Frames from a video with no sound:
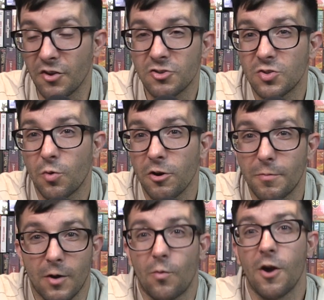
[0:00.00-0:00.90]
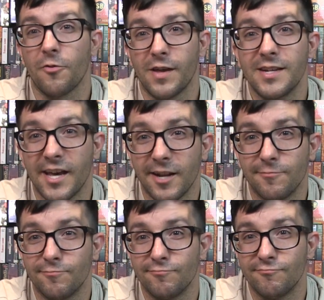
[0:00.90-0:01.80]
they're so worried about it, why aren't they dead?
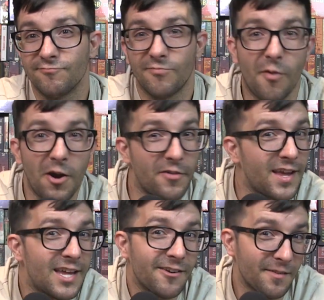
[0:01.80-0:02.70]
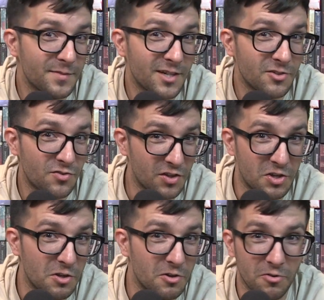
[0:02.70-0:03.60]
Why aren't they killing themselves for the
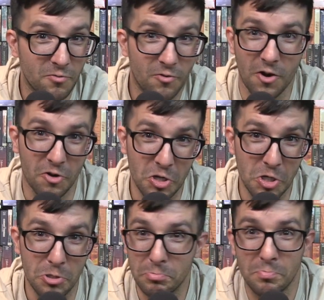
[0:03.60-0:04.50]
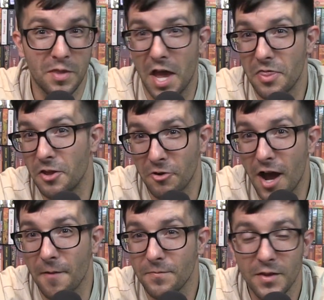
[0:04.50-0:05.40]
good, greater good? They're
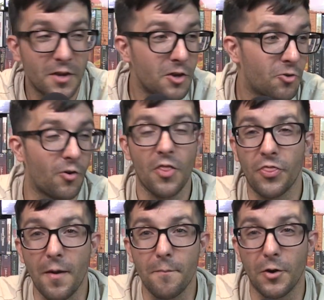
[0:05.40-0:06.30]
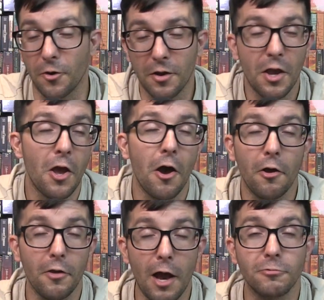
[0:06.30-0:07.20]
not. Greta Thunberg.
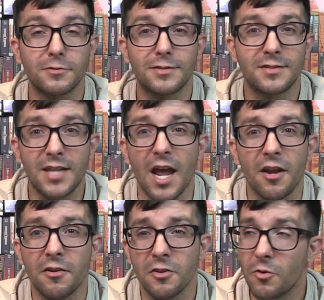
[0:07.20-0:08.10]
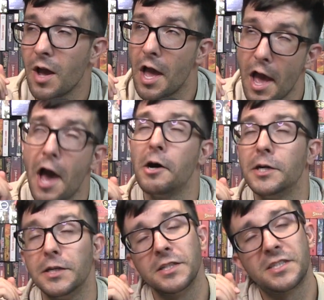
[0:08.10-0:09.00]
How dare you? How
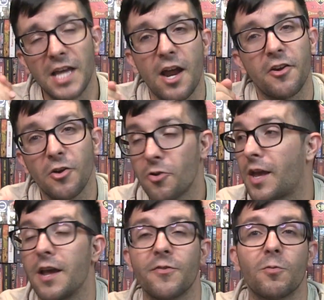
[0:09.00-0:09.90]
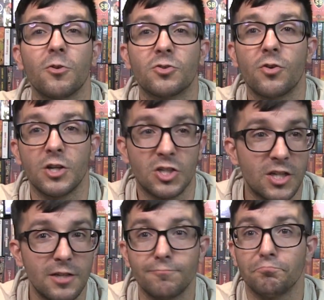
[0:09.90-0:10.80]
dare you? Okay, if the world's going to
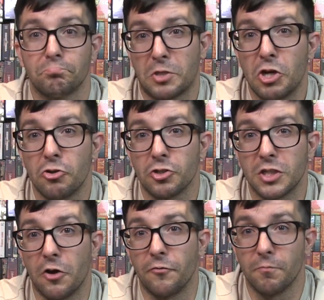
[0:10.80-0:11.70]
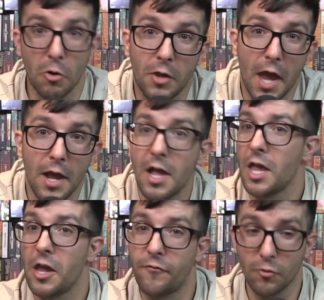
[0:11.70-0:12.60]
shit, kill yourself. Okay?
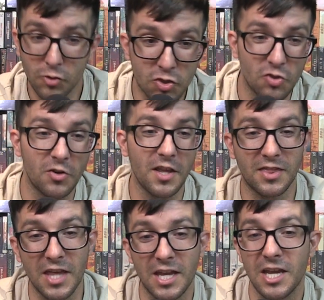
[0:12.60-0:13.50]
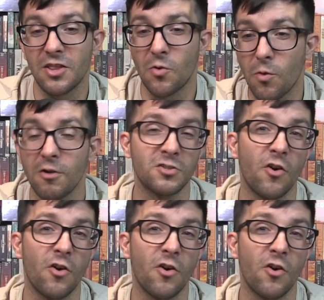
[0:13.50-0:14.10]
If you're truly thinking the world's